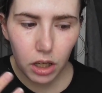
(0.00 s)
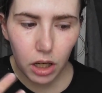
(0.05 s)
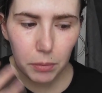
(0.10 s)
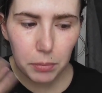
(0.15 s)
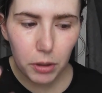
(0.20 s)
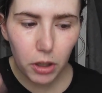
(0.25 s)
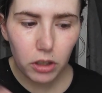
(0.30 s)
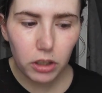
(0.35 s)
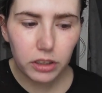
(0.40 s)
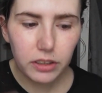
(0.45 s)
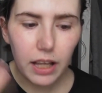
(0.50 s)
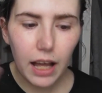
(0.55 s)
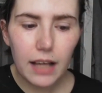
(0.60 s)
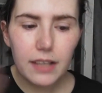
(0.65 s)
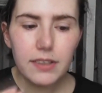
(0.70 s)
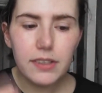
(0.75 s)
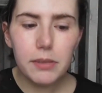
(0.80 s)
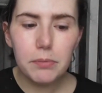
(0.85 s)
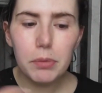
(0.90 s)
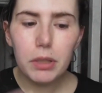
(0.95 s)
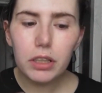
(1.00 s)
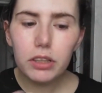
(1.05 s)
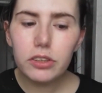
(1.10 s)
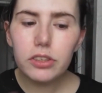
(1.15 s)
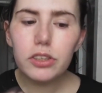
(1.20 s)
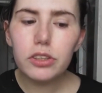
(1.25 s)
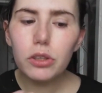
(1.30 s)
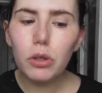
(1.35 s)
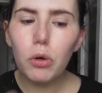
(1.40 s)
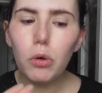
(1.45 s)
product that has the
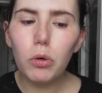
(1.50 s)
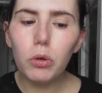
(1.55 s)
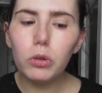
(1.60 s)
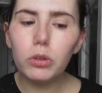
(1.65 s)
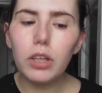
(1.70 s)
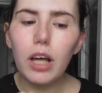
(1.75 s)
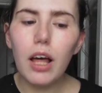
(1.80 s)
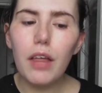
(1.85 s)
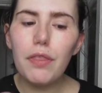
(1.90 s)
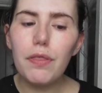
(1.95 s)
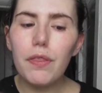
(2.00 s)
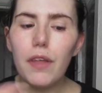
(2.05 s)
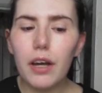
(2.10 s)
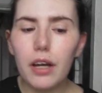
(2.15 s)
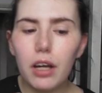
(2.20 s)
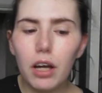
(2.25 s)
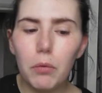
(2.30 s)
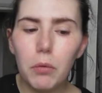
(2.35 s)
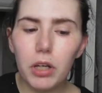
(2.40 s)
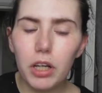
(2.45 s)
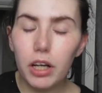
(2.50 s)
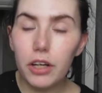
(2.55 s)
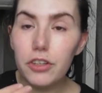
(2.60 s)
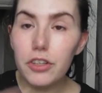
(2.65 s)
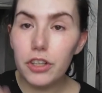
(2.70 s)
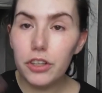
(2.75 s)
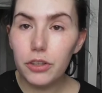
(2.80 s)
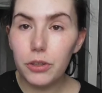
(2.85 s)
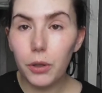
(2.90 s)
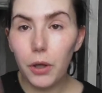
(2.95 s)
ability to hold
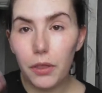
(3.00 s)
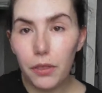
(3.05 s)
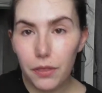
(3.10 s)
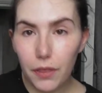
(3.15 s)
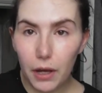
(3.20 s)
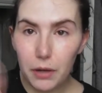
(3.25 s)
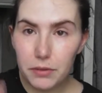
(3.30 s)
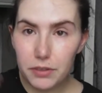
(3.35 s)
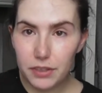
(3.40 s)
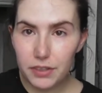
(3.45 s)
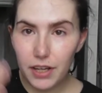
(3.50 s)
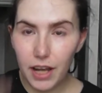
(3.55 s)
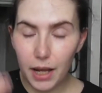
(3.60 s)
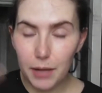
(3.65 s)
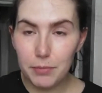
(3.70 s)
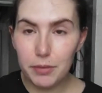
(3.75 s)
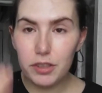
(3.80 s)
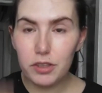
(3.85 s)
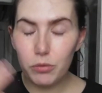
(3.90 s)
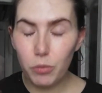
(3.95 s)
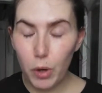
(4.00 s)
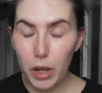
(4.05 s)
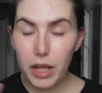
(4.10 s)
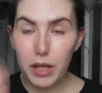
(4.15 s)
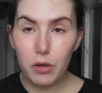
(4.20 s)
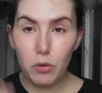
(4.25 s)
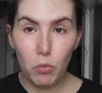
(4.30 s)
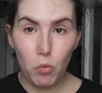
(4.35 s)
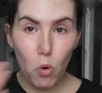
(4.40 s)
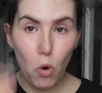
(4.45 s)
100 to 1,000 times its weight
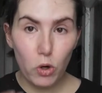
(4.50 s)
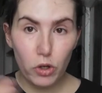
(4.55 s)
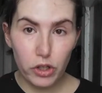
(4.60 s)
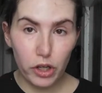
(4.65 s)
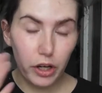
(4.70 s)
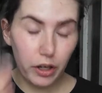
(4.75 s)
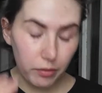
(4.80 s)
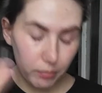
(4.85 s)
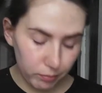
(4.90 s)
in water.